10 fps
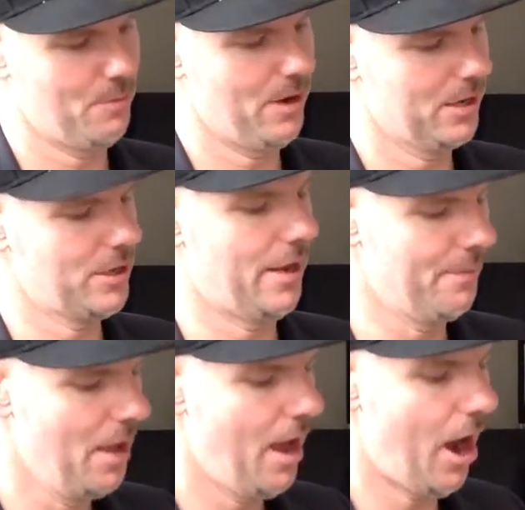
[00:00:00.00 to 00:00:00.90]
Homage,
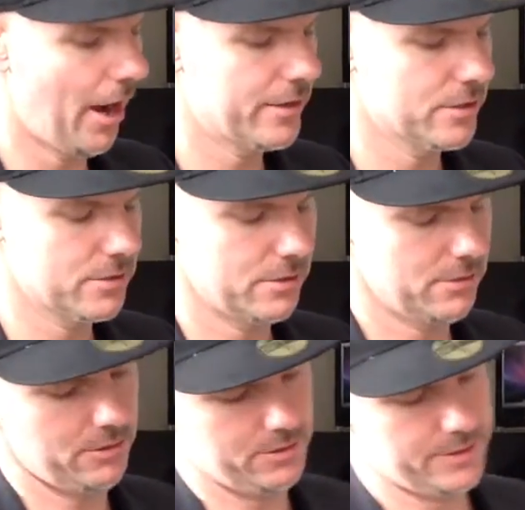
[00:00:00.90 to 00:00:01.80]
and I just
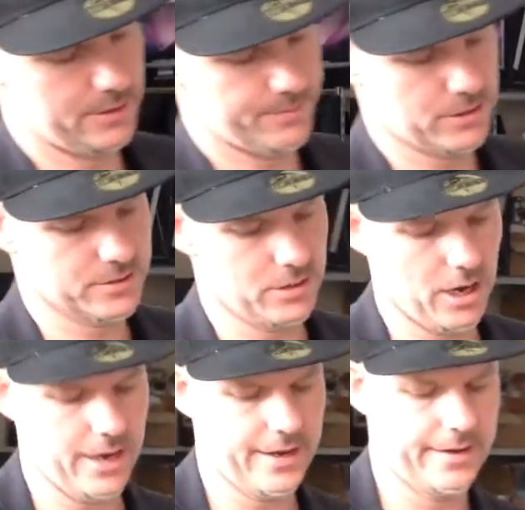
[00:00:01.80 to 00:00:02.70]
because
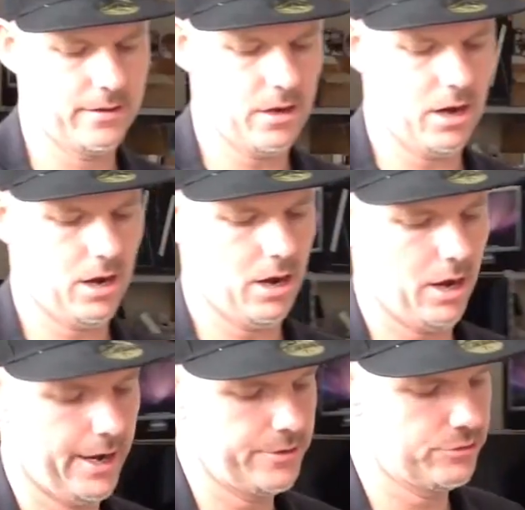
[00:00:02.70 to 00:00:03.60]

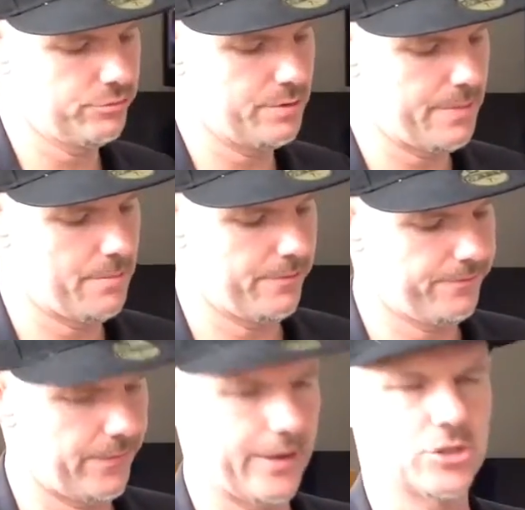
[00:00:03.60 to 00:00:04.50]
I do remember
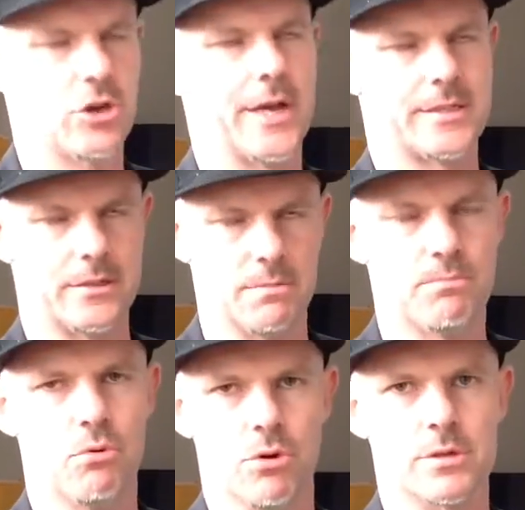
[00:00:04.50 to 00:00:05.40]
fetishizing the
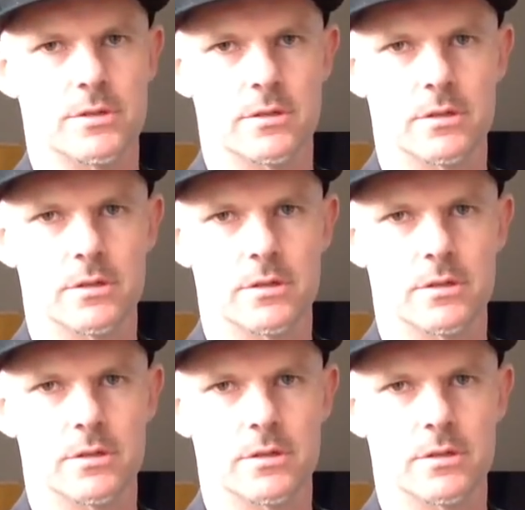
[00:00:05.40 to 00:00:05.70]
books.